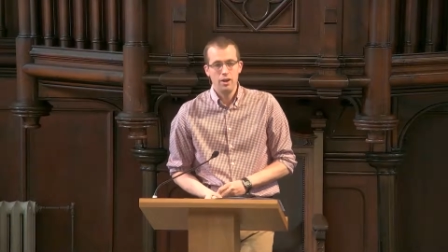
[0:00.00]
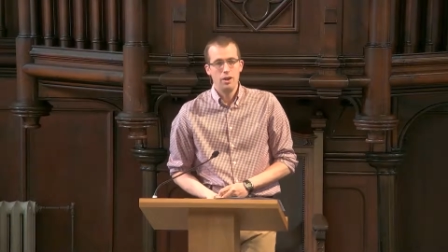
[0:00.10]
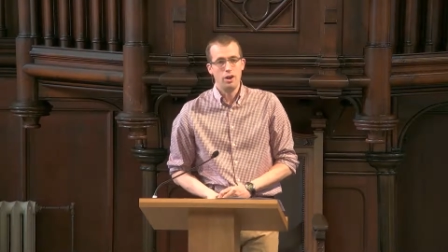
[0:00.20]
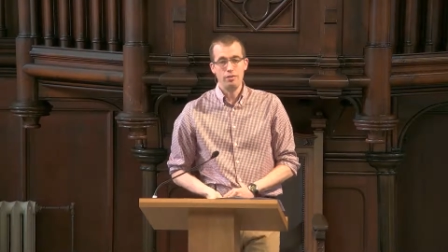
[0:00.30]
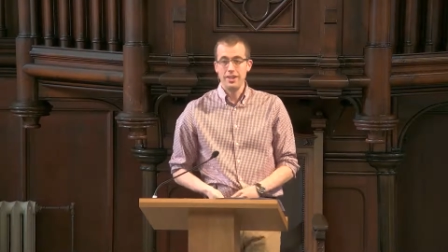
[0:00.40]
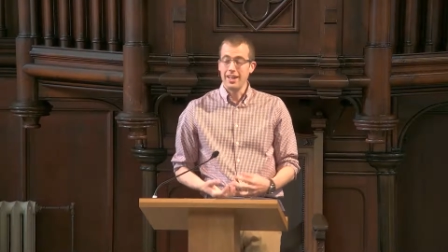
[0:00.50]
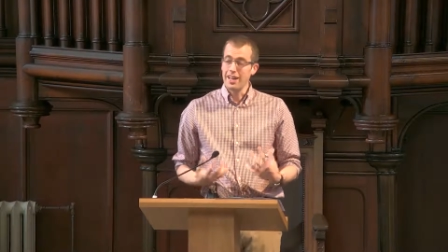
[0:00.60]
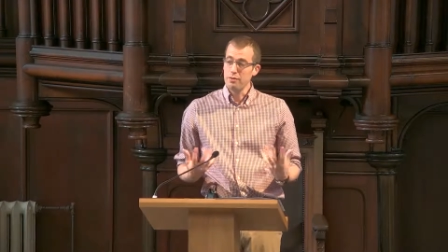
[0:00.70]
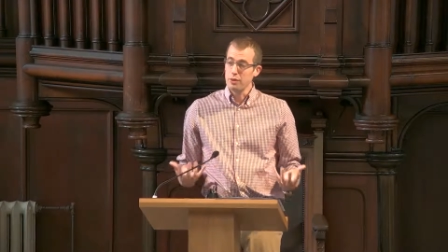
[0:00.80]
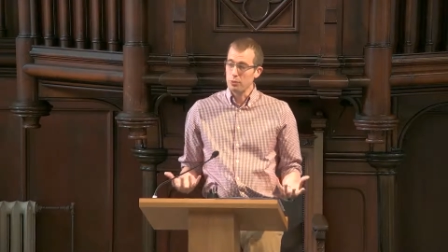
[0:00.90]
Often in
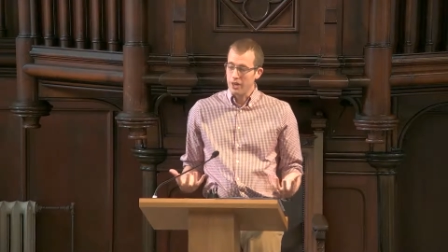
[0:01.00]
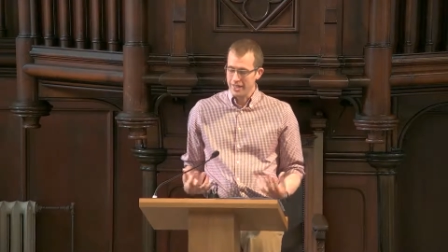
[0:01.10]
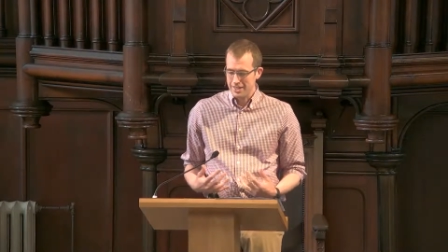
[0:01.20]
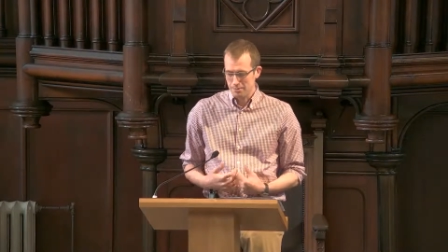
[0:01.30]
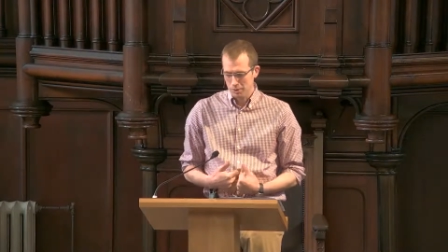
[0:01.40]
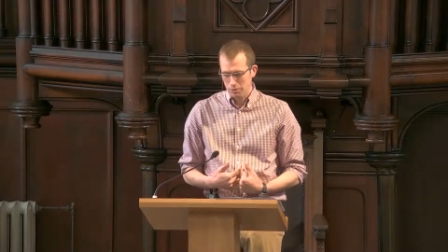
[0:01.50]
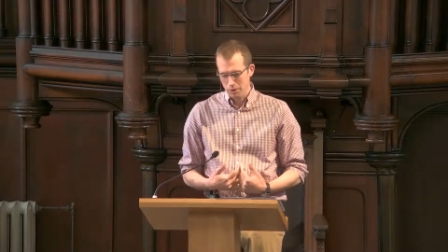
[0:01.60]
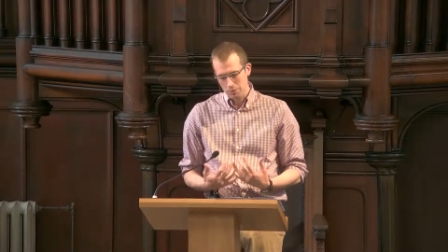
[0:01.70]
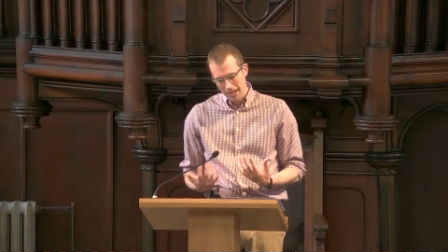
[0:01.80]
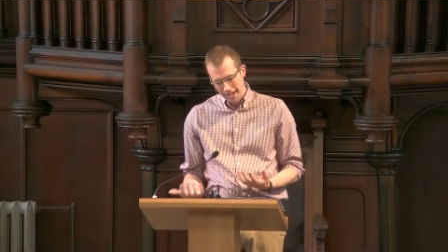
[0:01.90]
life we're worried about
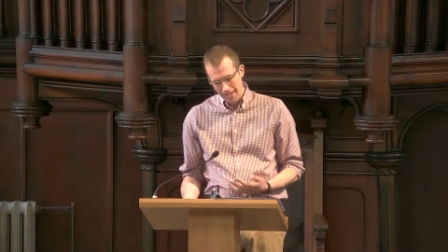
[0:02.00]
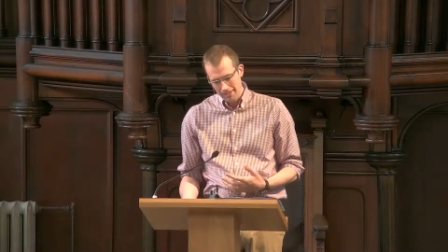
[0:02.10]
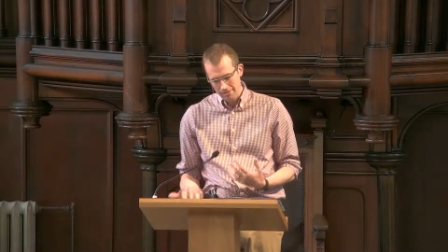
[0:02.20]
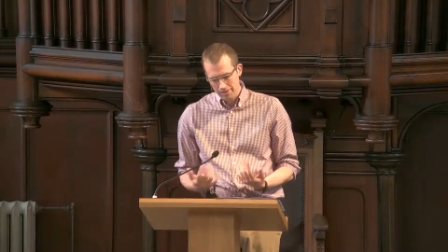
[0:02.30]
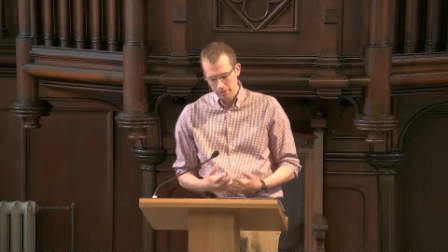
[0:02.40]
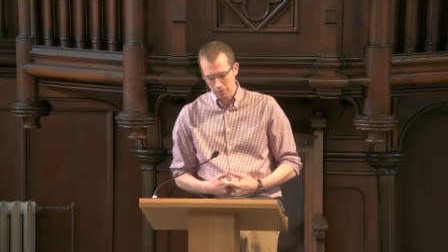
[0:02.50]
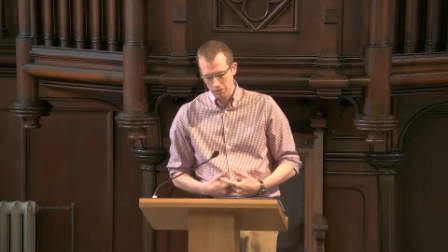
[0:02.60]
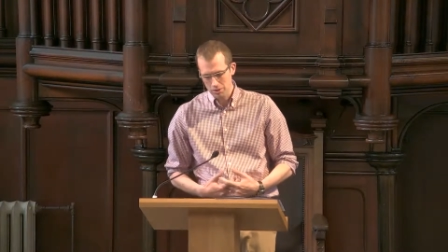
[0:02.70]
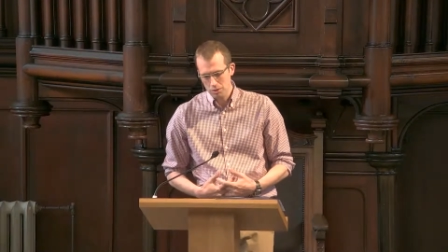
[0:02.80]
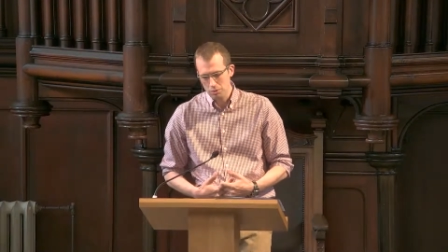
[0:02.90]
what we have or
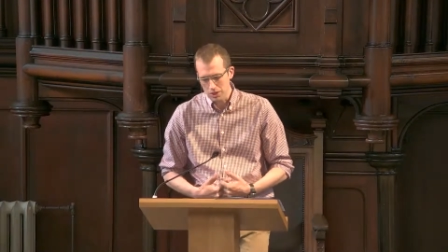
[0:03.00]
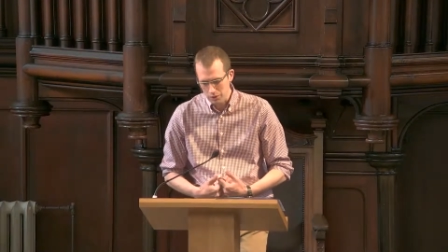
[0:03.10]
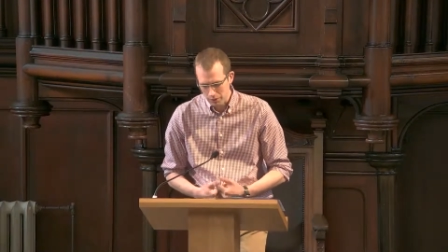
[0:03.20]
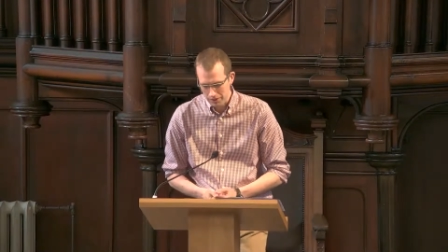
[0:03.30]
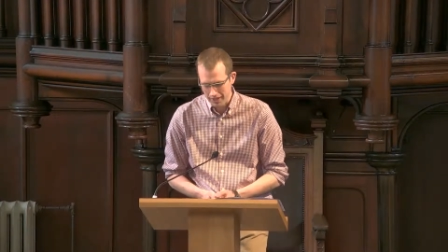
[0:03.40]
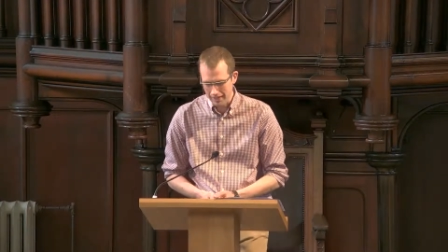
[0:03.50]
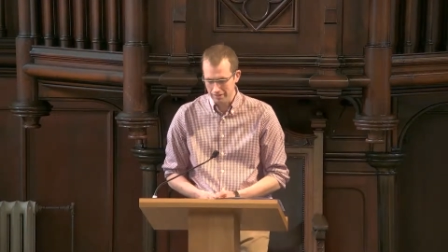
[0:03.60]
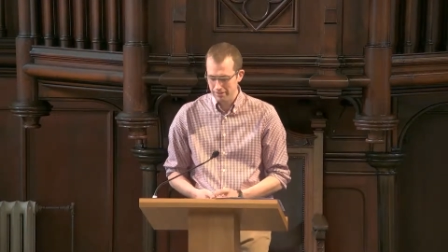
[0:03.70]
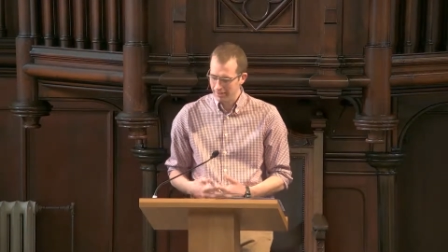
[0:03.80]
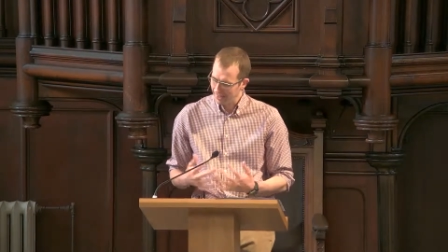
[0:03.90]
what we don't have.
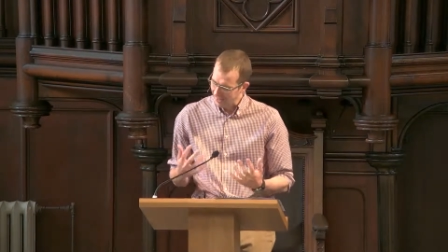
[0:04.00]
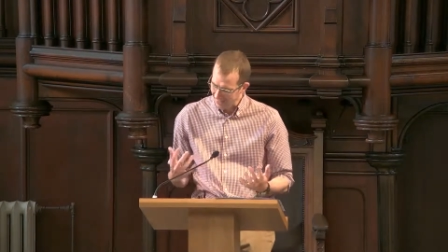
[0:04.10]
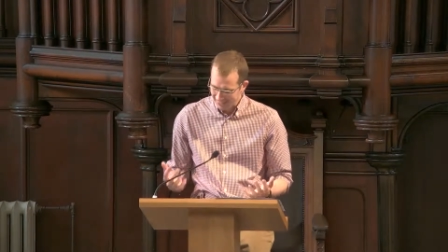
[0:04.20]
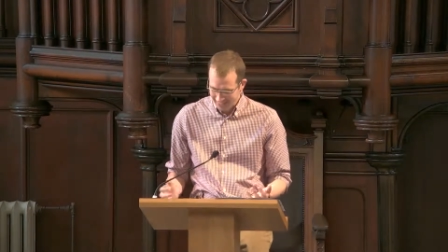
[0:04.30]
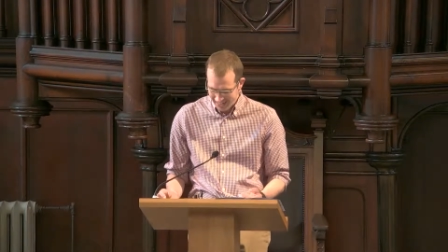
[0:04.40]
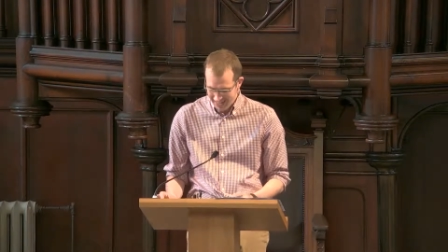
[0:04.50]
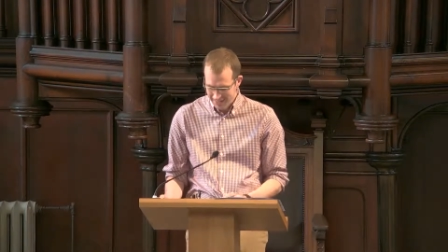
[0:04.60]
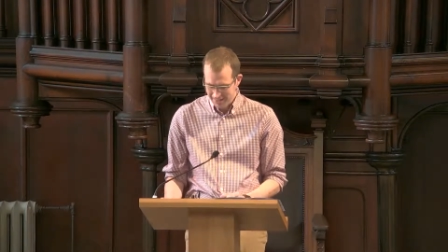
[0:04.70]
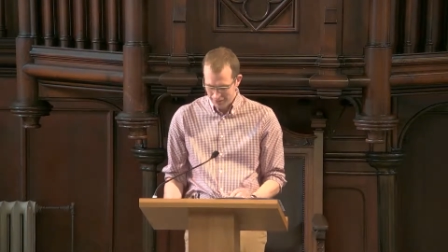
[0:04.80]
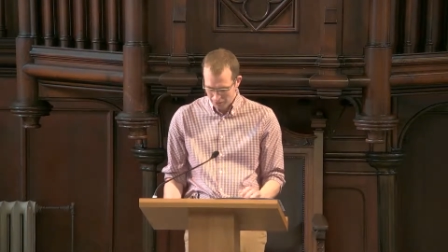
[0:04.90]
Again, the